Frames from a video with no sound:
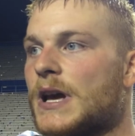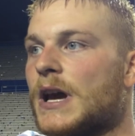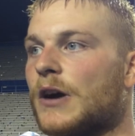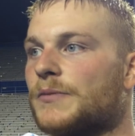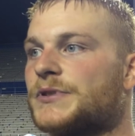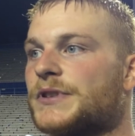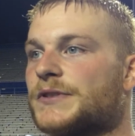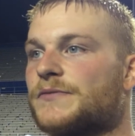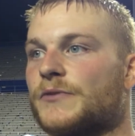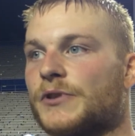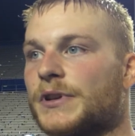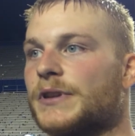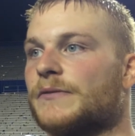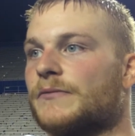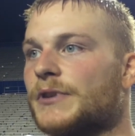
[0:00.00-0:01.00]
helps us
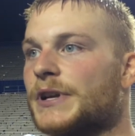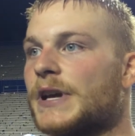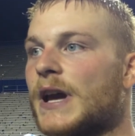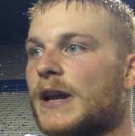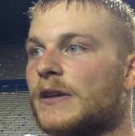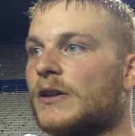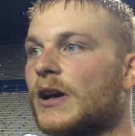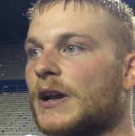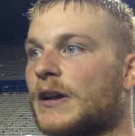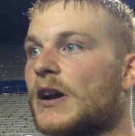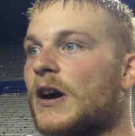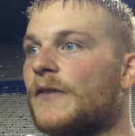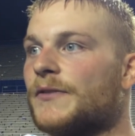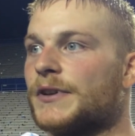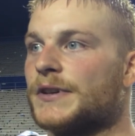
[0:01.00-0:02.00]
really regain a lot of
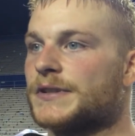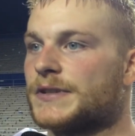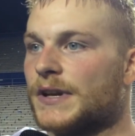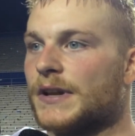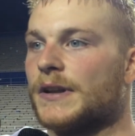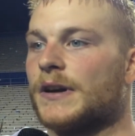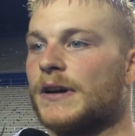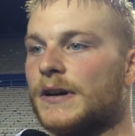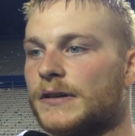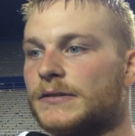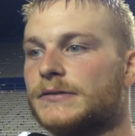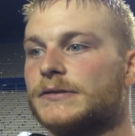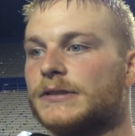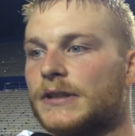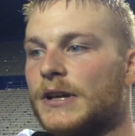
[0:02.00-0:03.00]
confidence and,
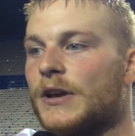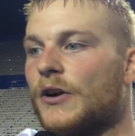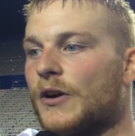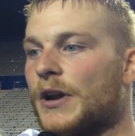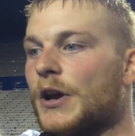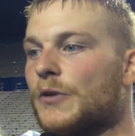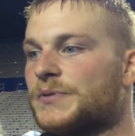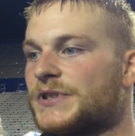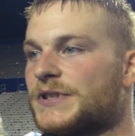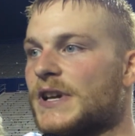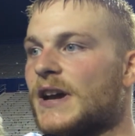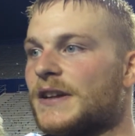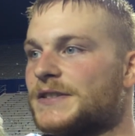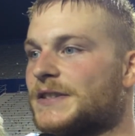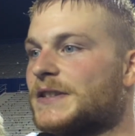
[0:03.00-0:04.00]
uh, you know, it helps us
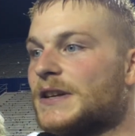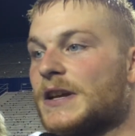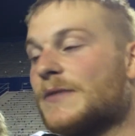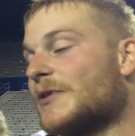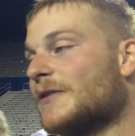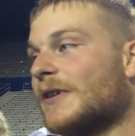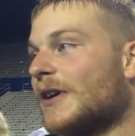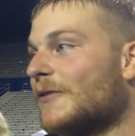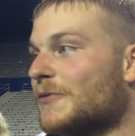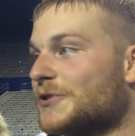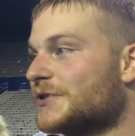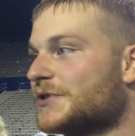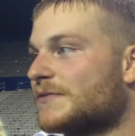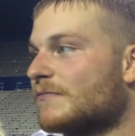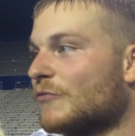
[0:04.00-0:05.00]
out as a team and uh,
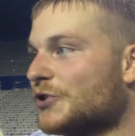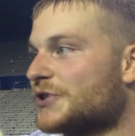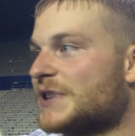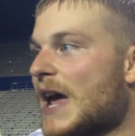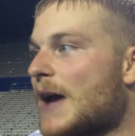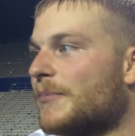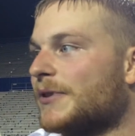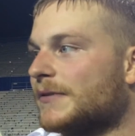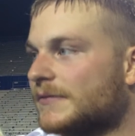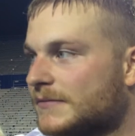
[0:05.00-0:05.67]
we're just, we're just happy.